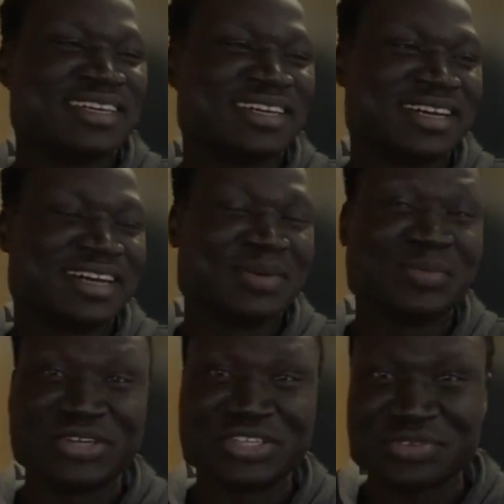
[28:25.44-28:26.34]

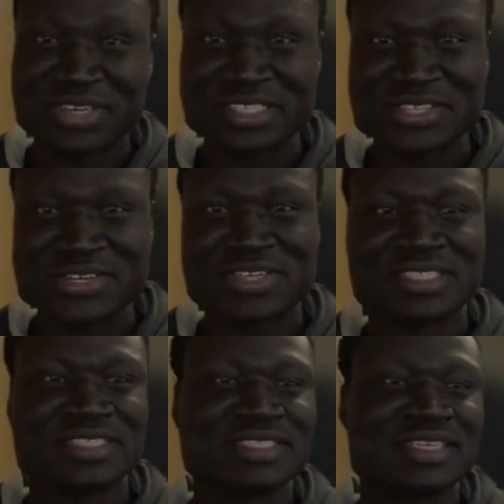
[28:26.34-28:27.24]
about different
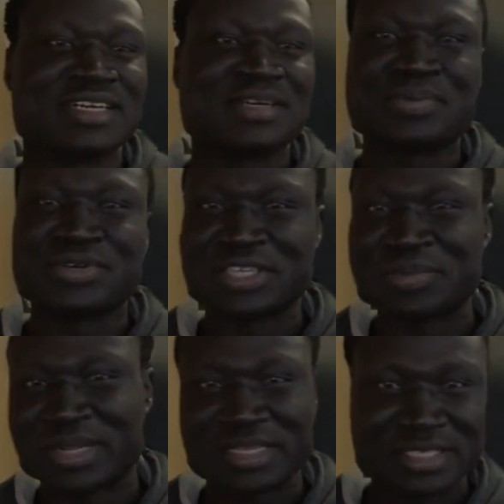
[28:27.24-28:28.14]
stories, reporting
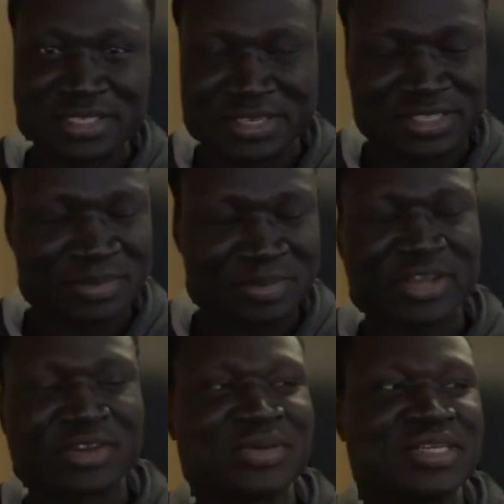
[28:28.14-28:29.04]
about the stories of my
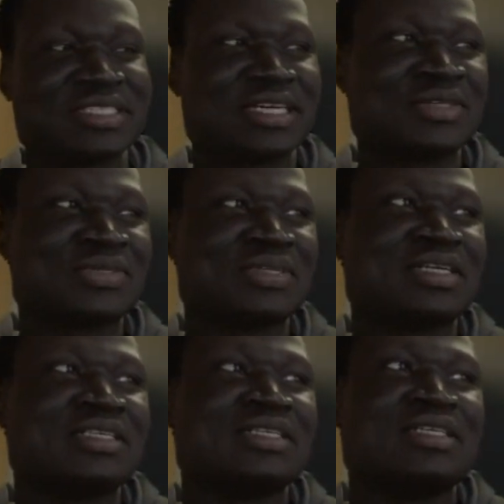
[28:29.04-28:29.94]
community, South
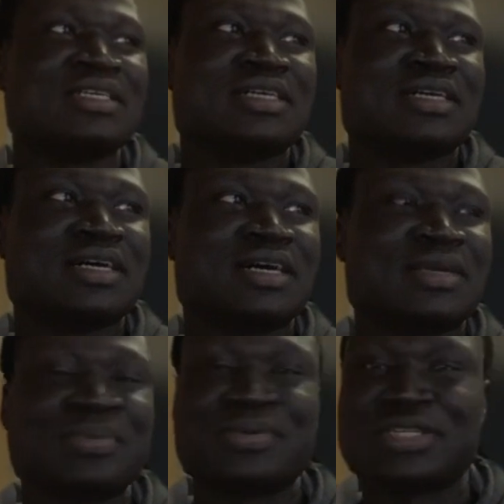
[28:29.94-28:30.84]
Sudan,
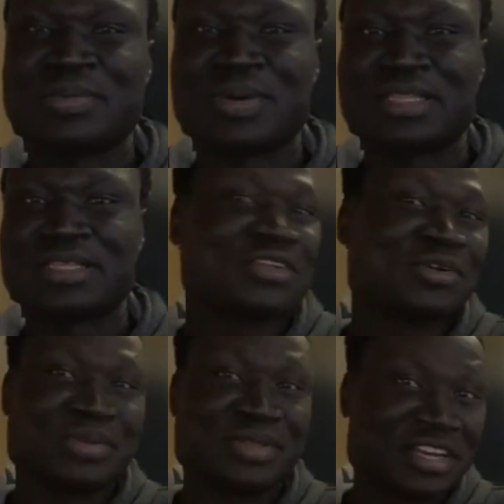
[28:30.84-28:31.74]
reporting about the story
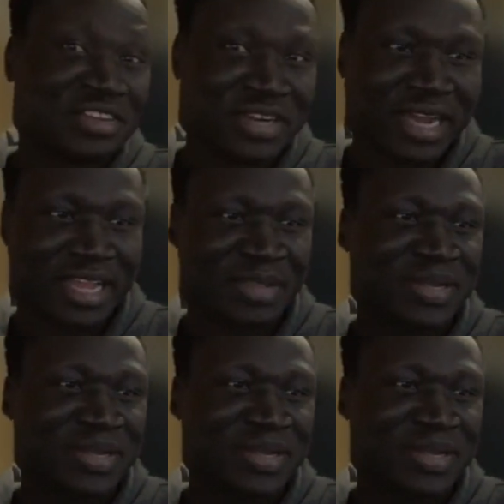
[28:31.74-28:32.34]
of the River Nile.